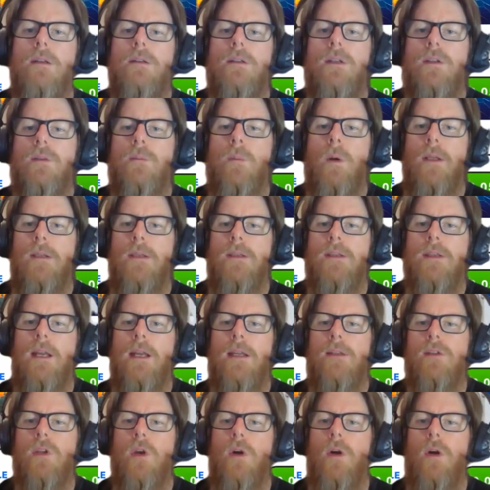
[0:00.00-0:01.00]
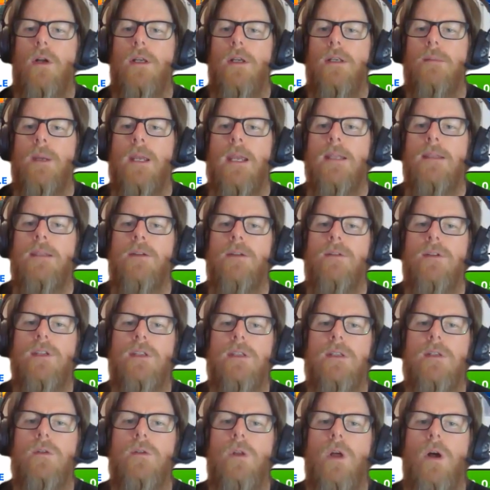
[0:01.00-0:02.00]
Despite the sale's high demand, there are
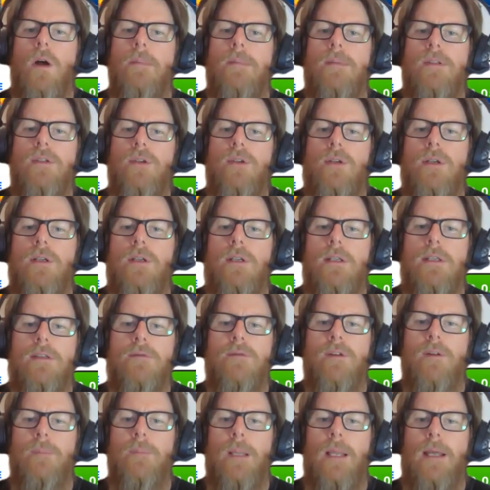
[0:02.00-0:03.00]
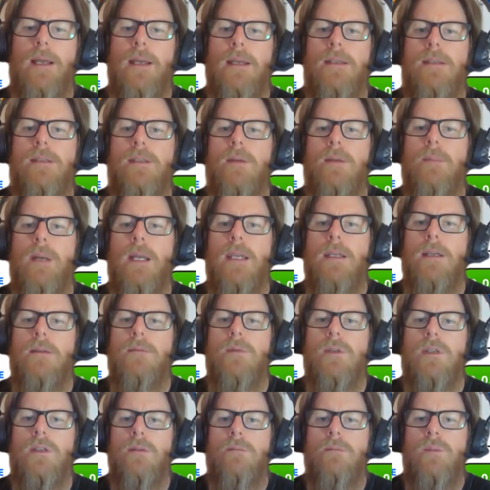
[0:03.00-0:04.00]
still opportunities for players to make a
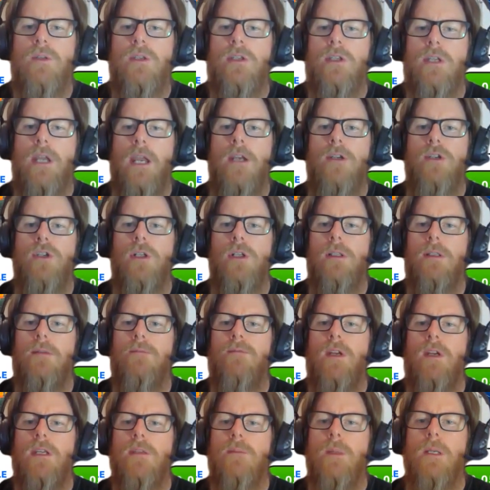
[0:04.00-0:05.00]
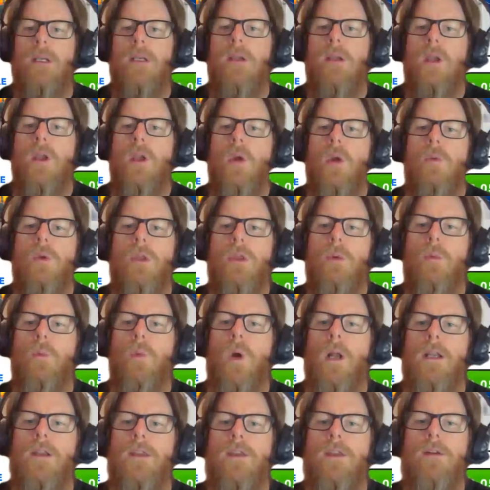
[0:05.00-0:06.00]
substantial investment with the
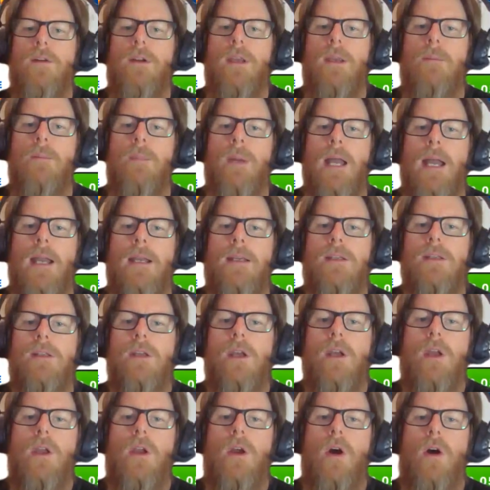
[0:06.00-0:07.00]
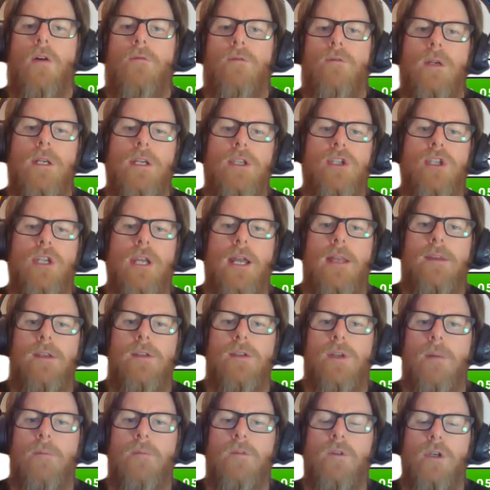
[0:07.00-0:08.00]
1 Ethereum packs, of which, at the
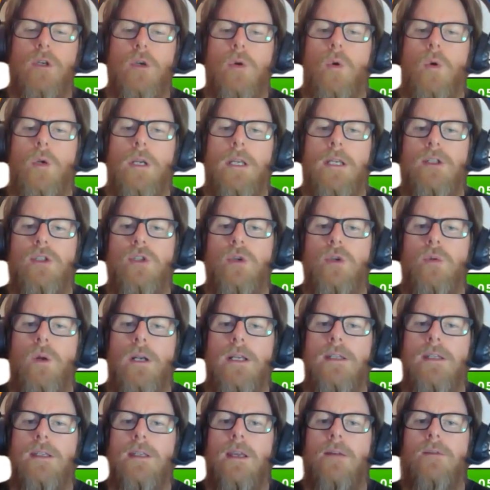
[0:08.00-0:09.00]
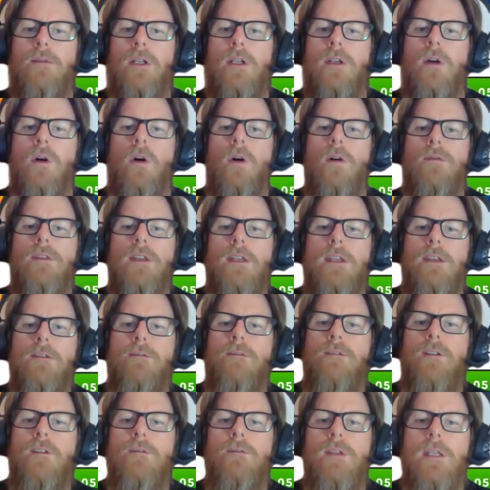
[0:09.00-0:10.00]
time of recording, 27 of the
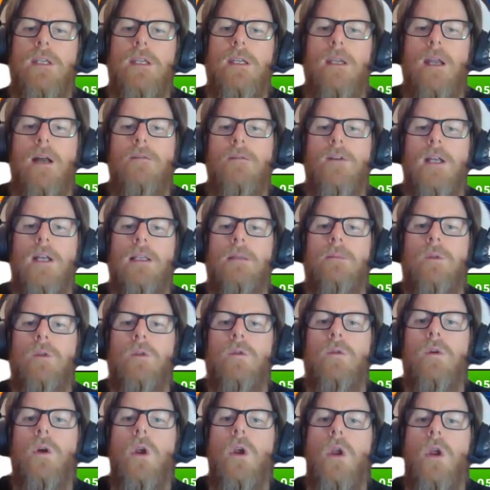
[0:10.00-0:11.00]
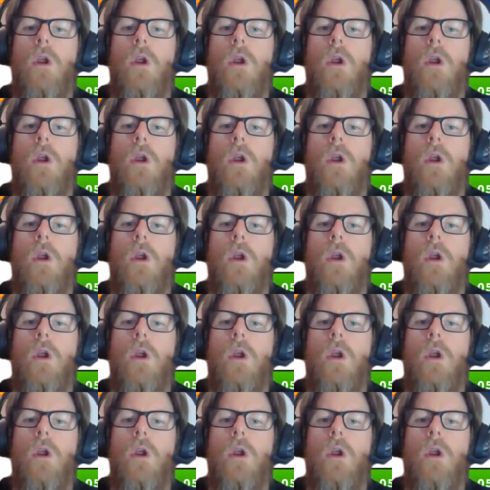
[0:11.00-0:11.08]
50 available